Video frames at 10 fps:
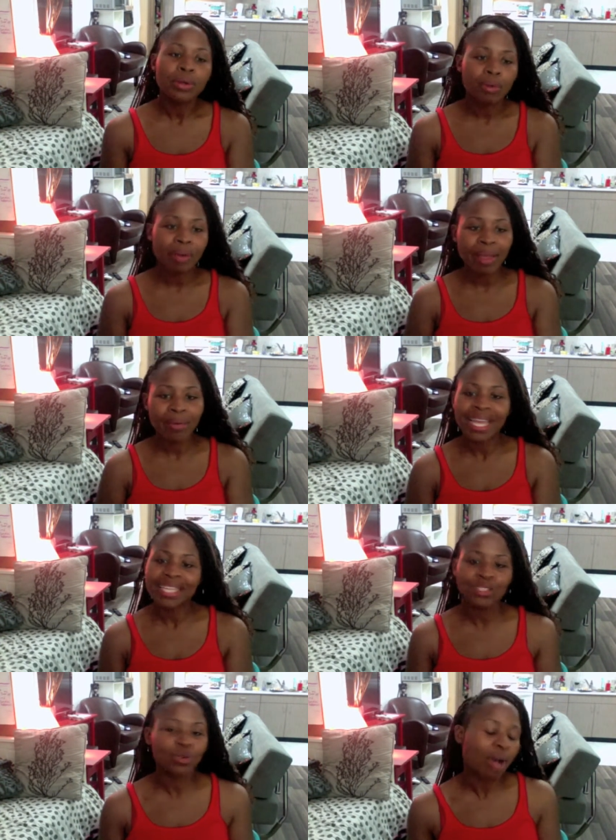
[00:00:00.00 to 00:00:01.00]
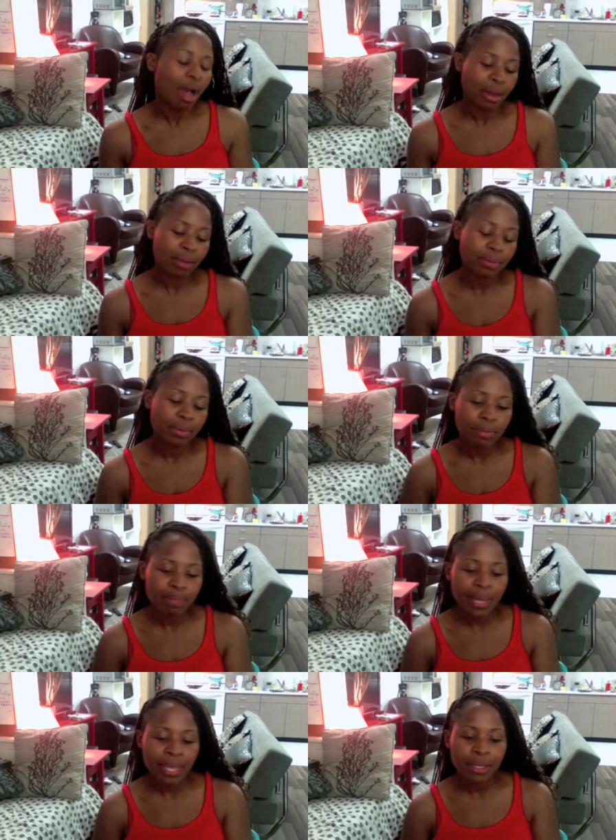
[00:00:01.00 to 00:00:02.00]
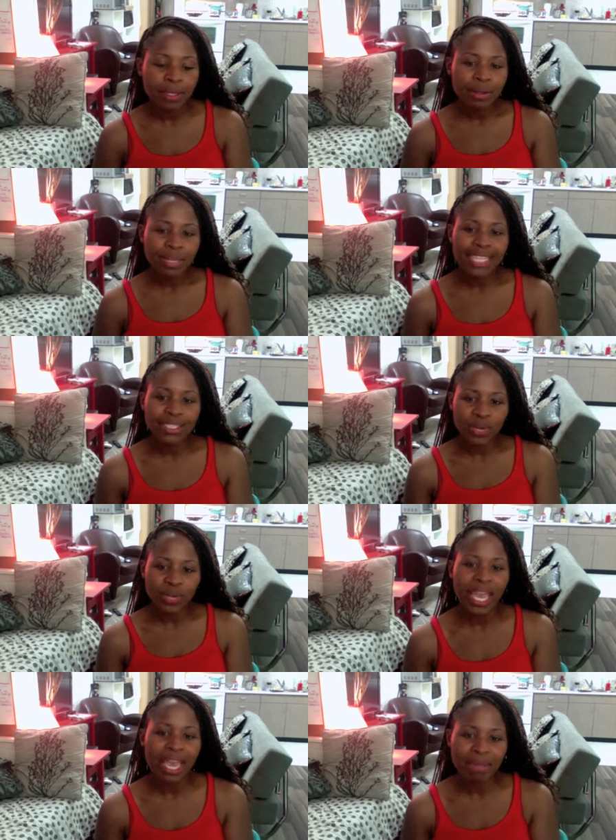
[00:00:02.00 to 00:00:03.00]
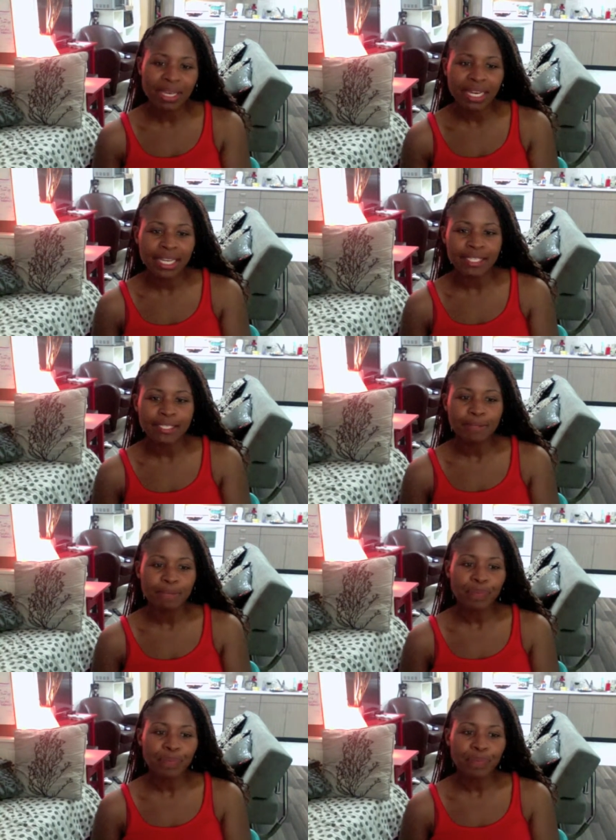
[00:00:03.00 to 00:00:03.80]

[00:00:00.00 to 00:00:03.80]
Right? We get so caught up. But it's okay because